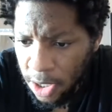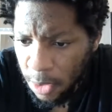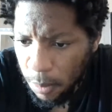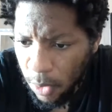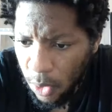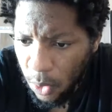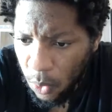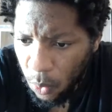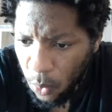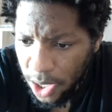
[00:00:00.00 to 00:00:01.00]

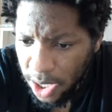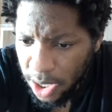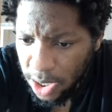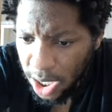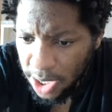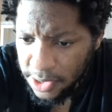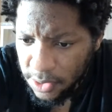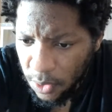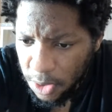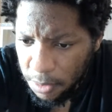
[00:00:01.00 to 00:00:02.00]
Bro, when I
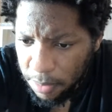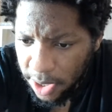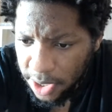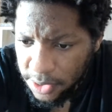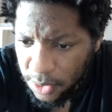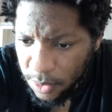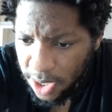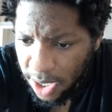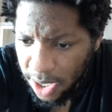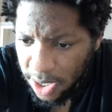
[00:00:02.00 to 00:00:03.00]
started playing
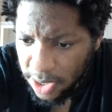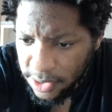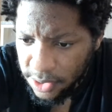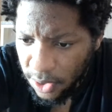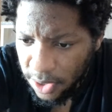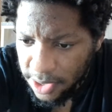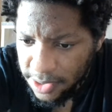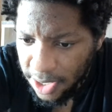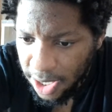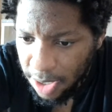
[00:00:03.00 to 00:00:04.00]
2K and saw his
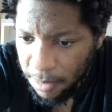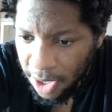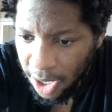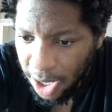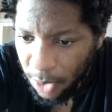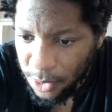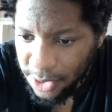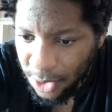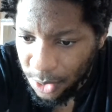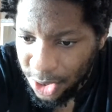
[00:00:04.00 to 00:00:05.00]
name, I was
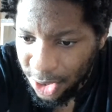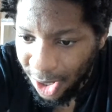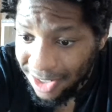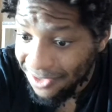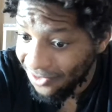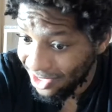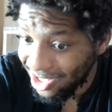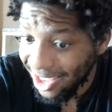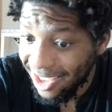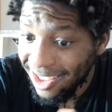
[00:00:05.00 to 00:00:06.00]
so shocked.
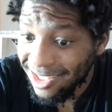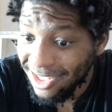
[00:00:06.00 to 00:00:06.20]
See?